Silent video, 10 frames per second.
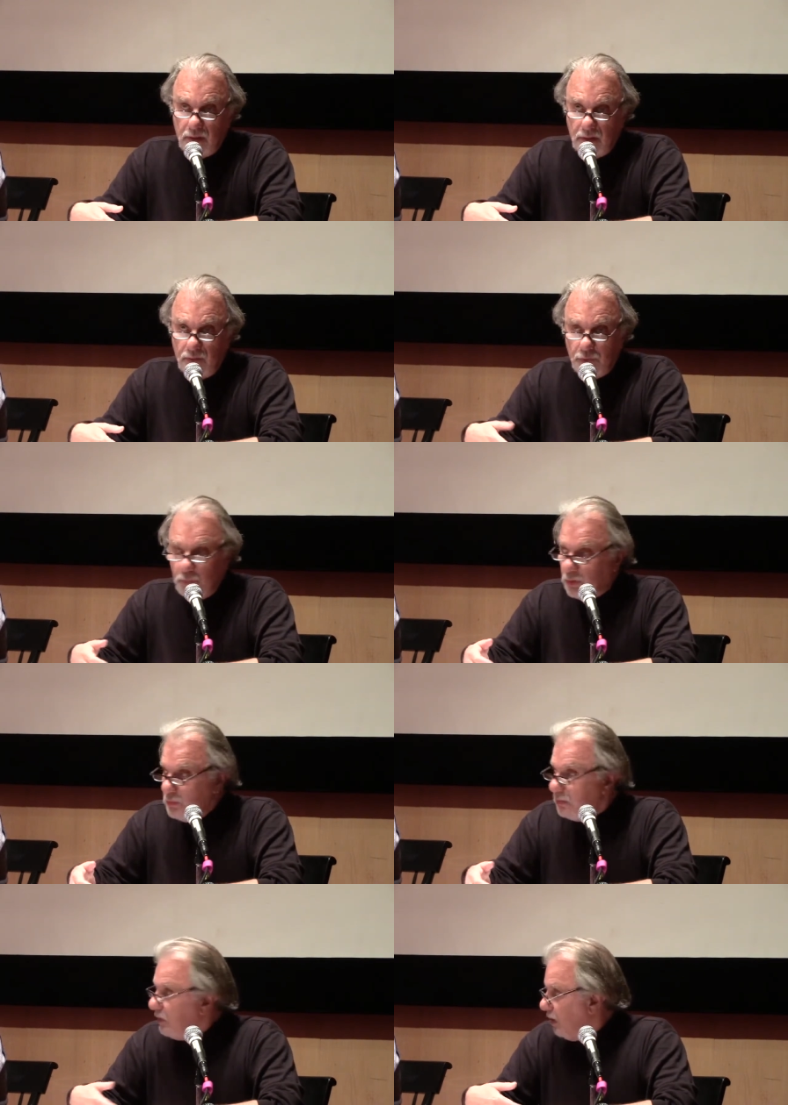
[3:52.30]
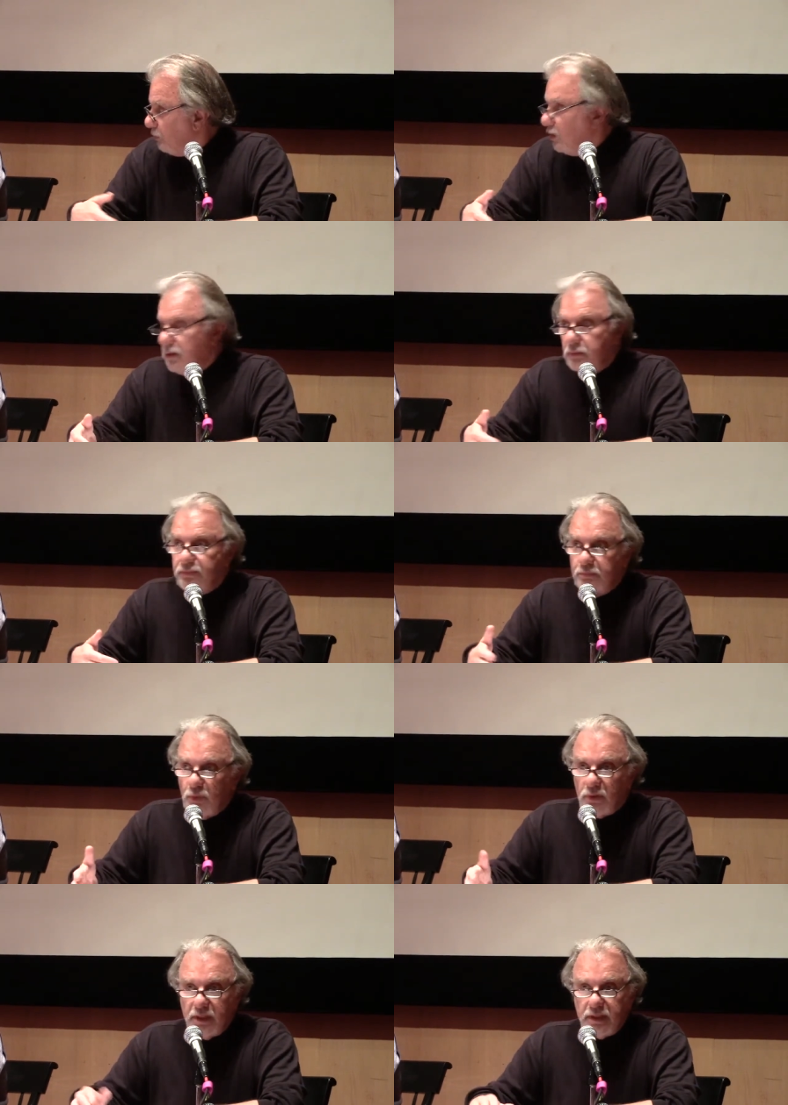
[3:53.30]
if you'll permit me, I'm going to
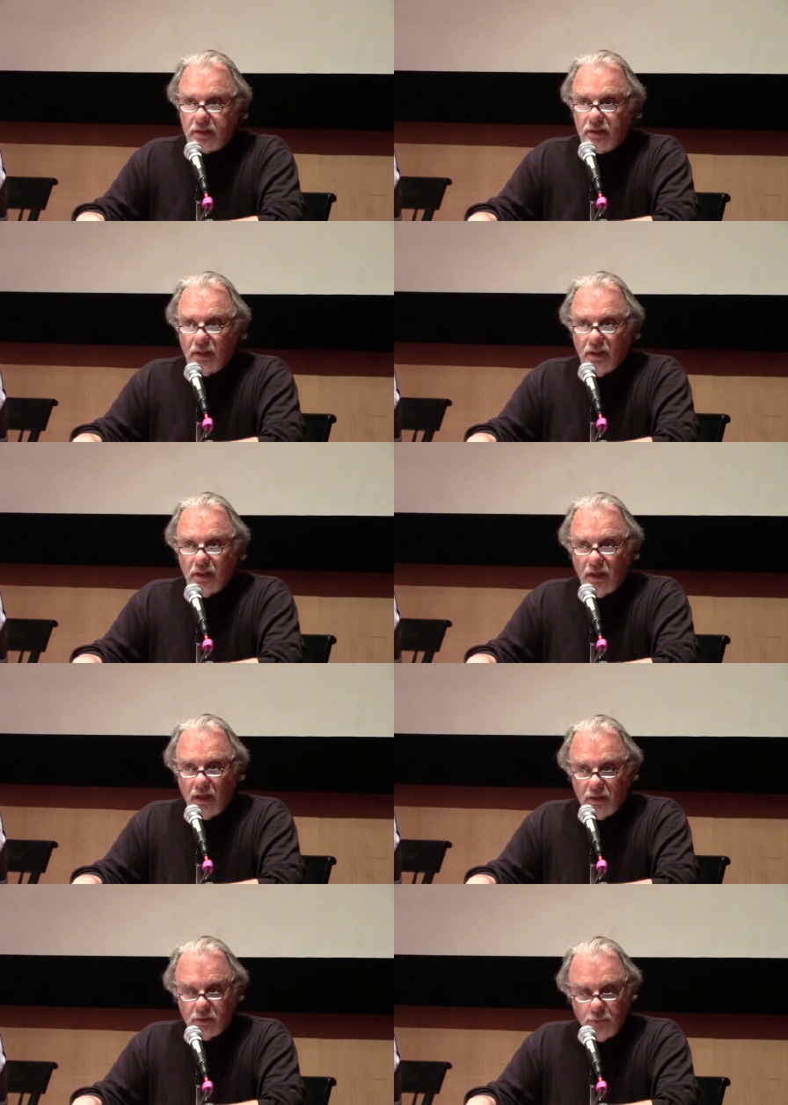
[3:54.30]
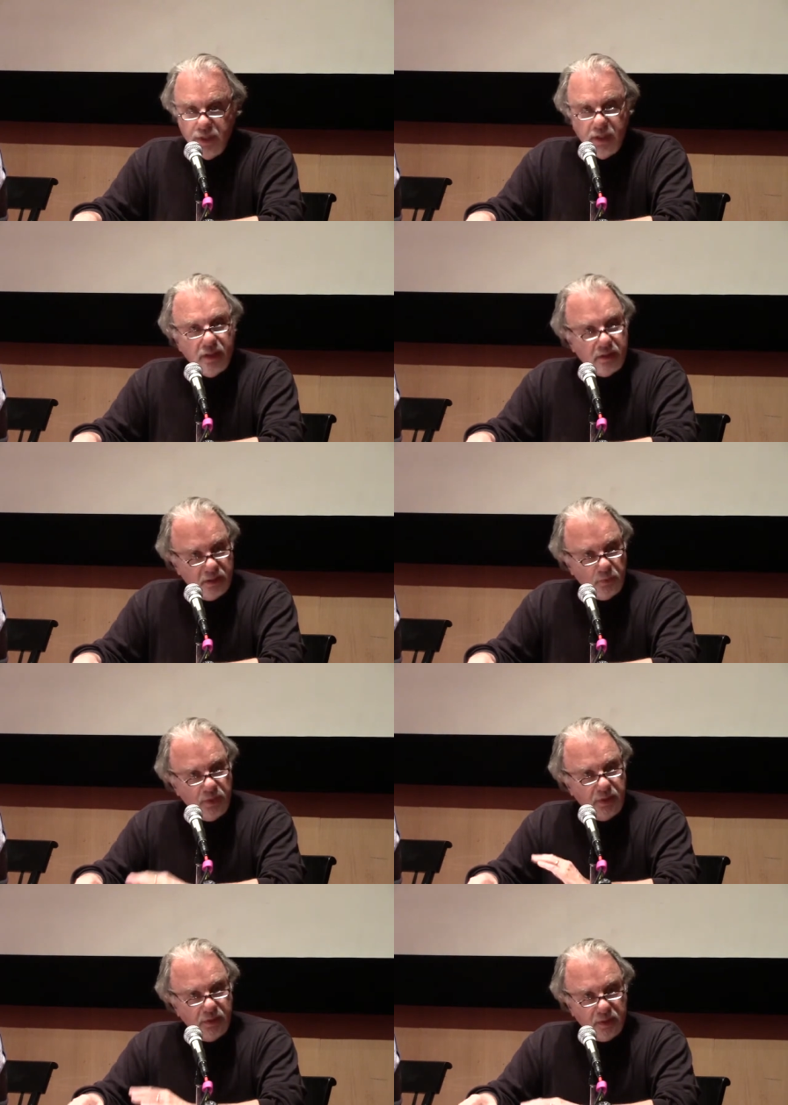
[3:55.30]
more or less uh, read it
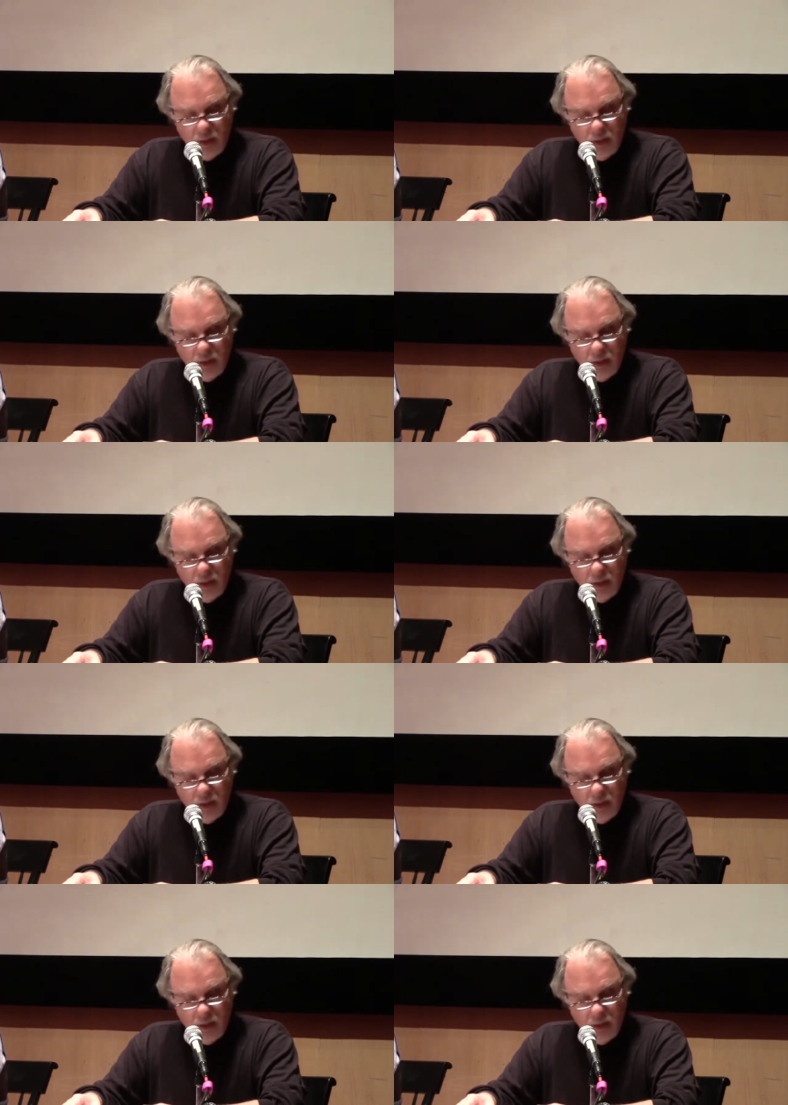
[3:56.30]
with